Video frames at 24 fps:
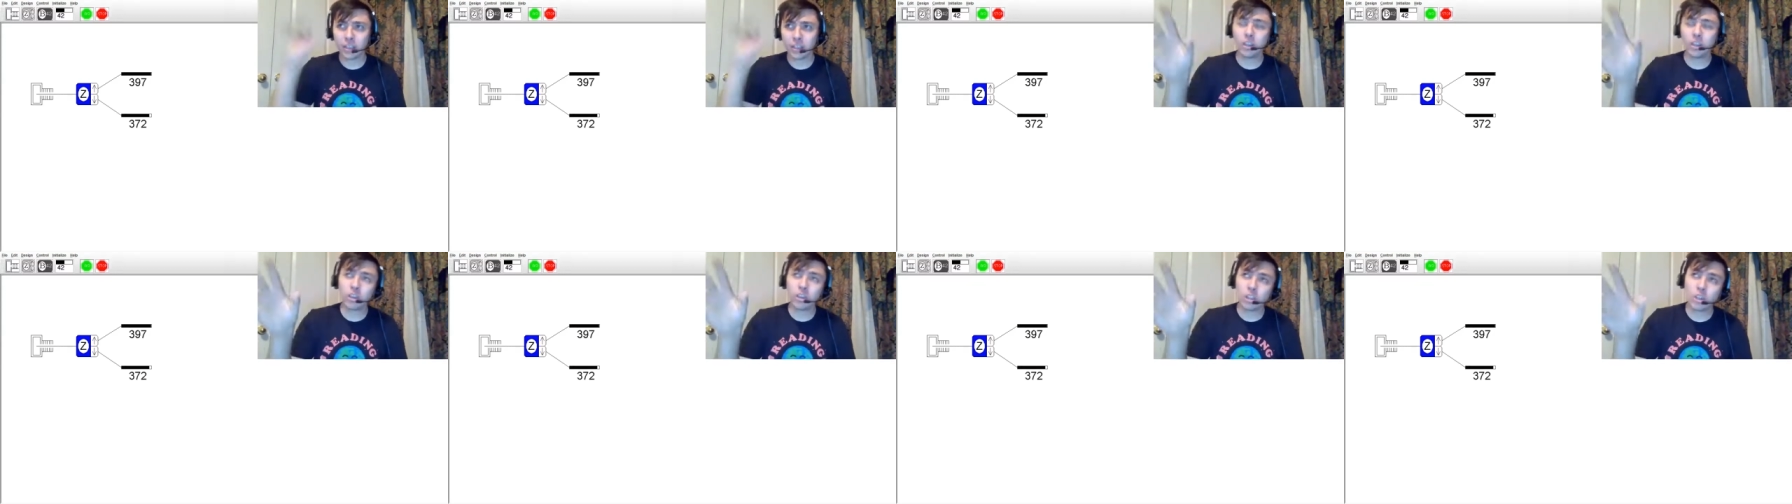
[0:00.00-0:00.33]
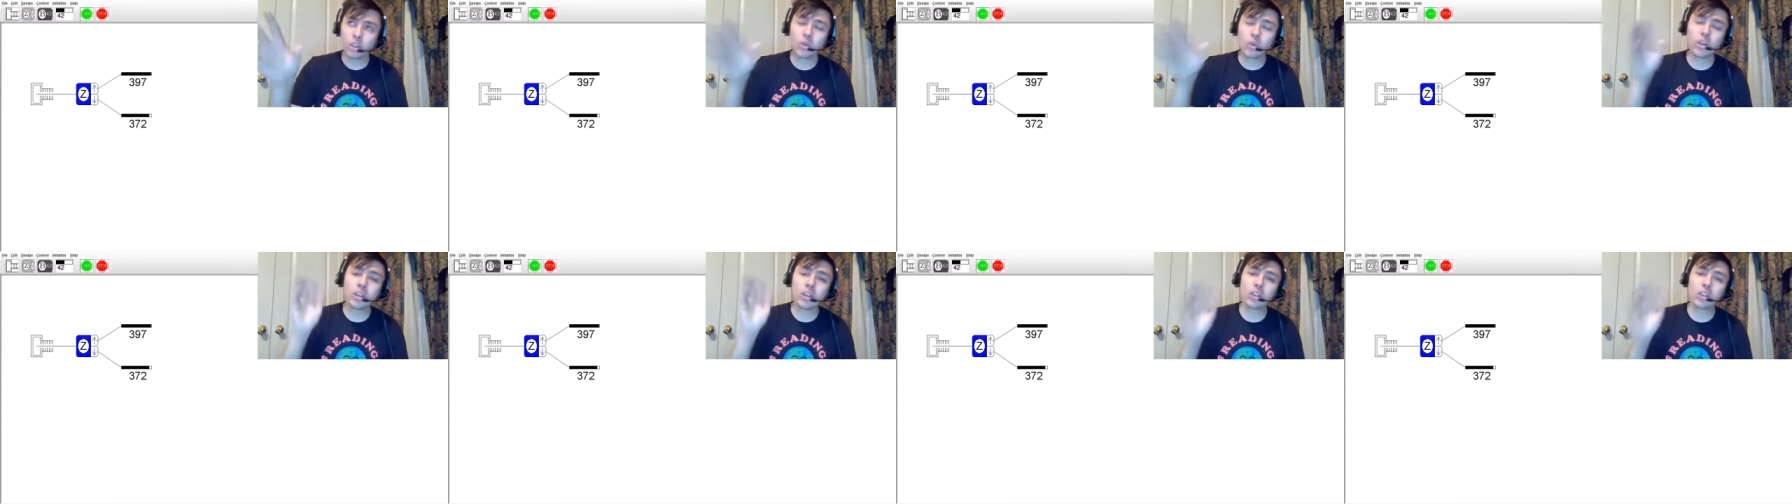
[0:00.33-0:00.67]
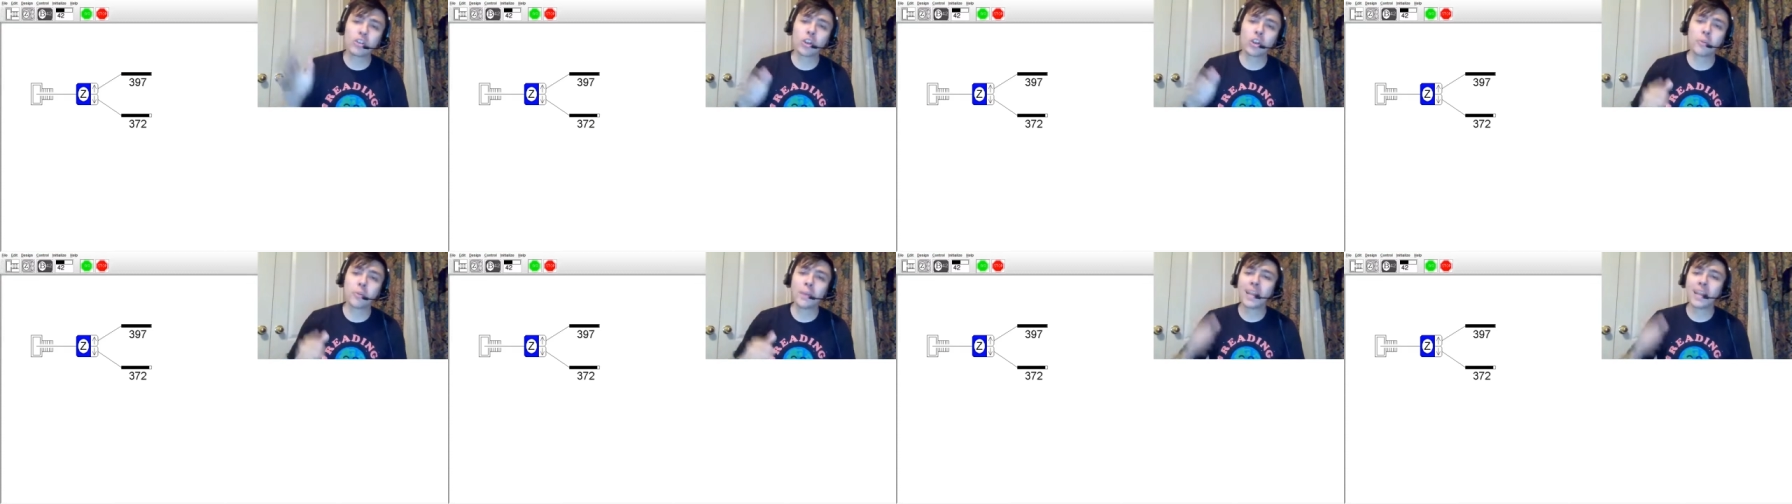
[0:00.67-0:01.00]
you can
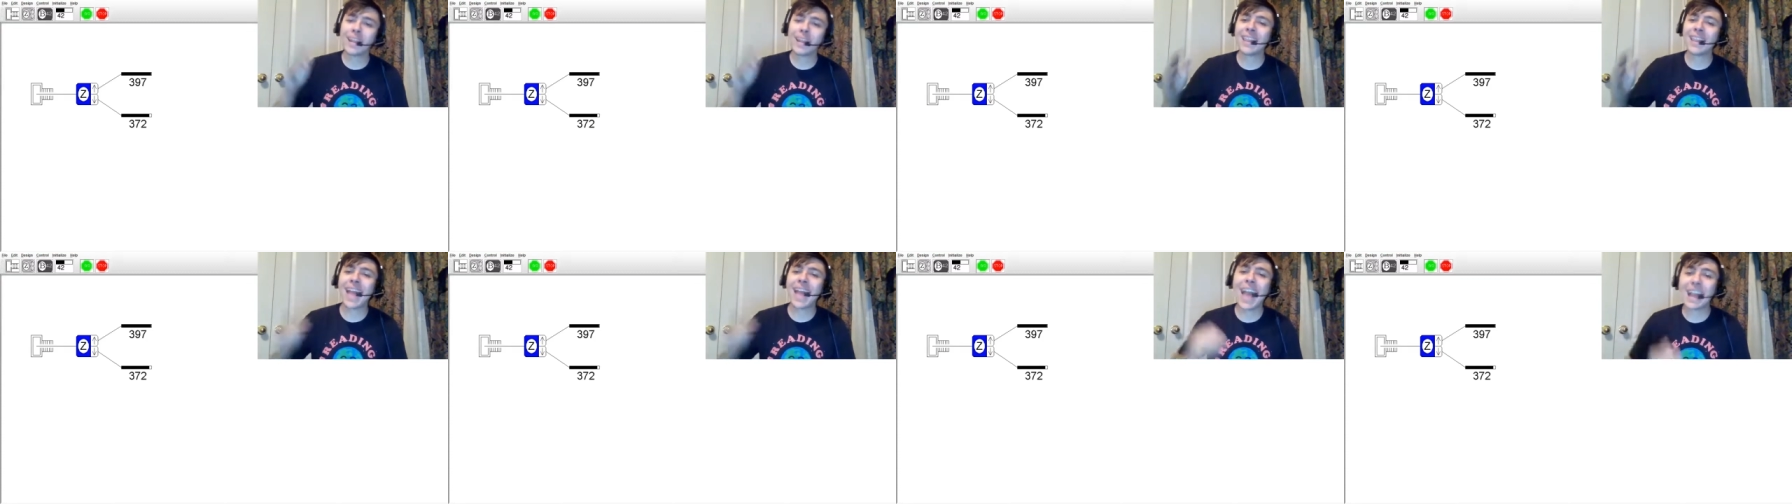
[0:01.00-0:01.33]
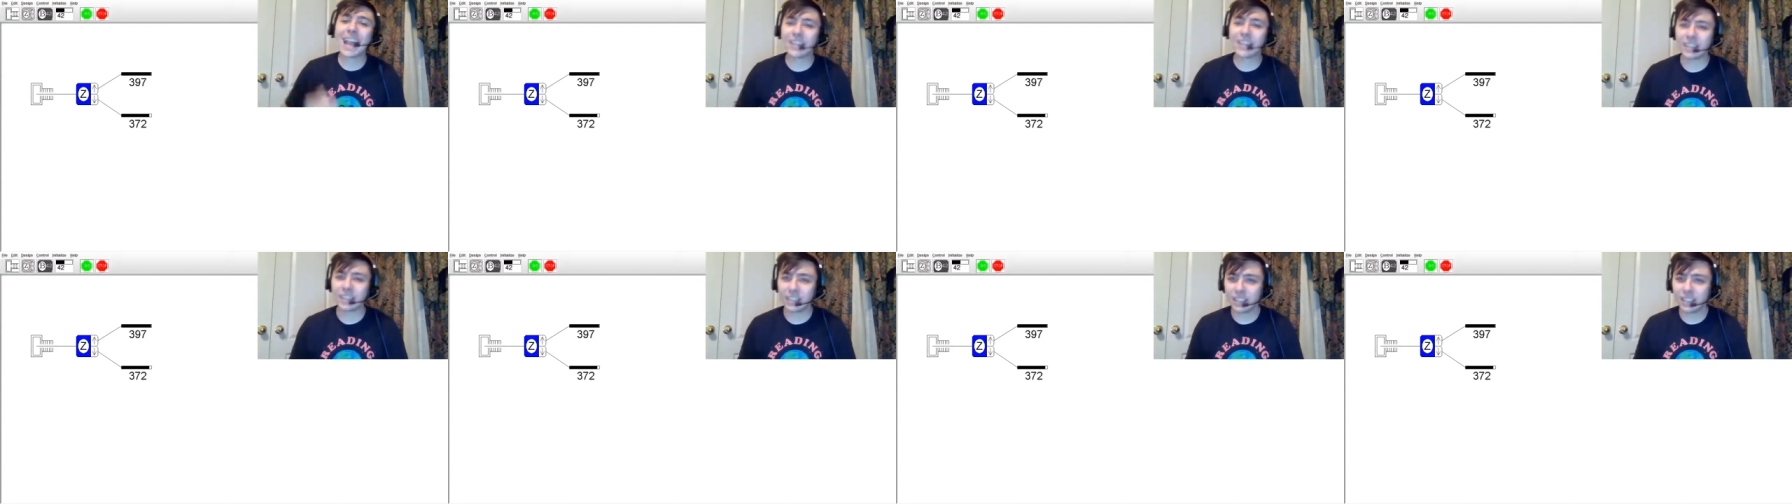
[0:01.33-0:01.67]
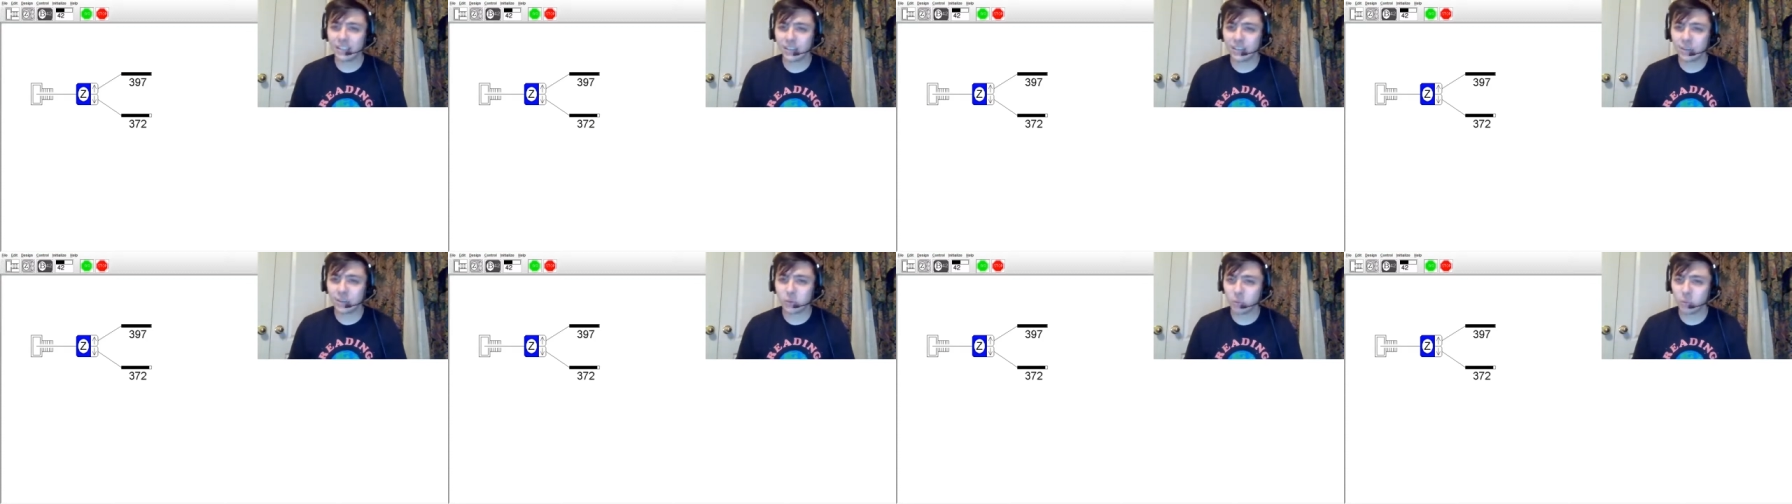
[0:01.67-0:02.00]
determine exactly
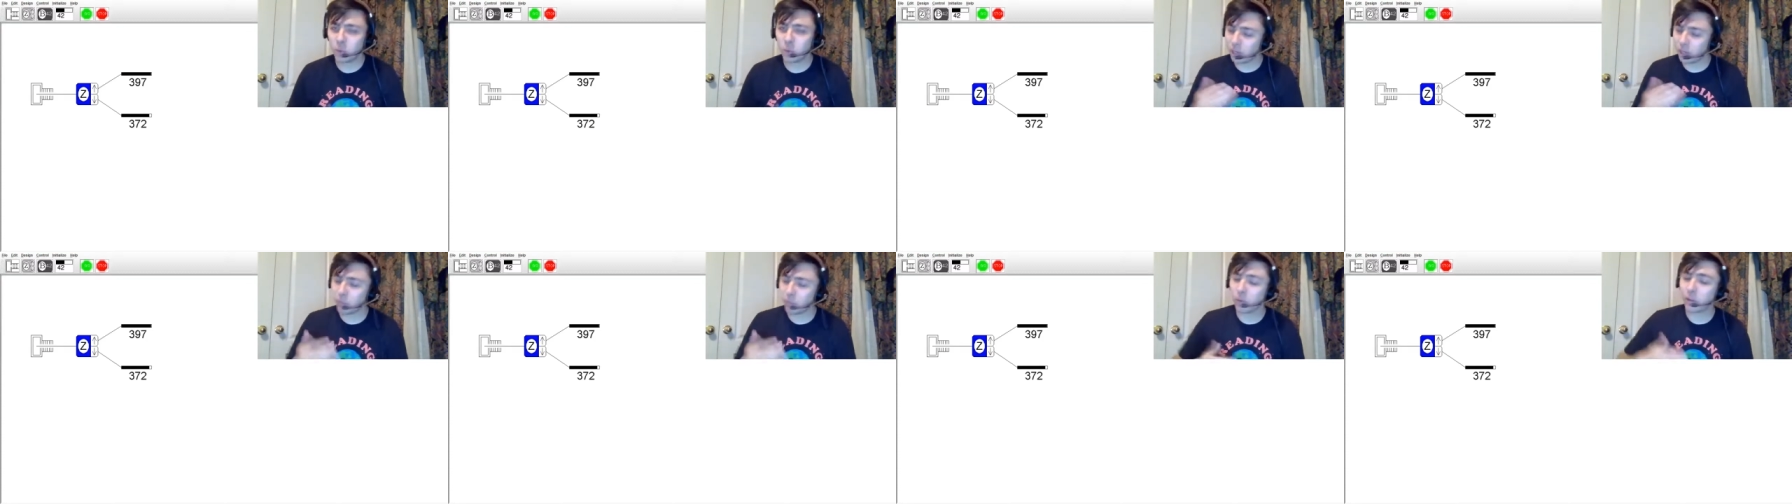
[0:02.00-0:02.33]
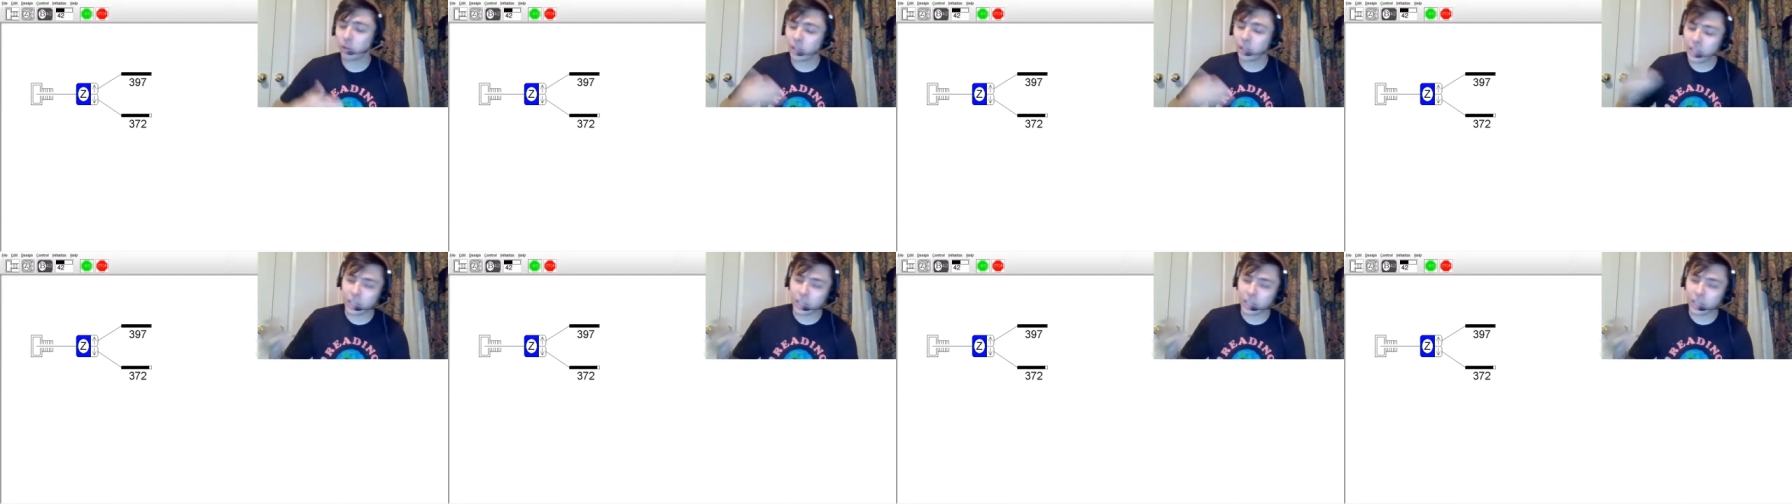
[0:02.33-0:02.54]
where it will land.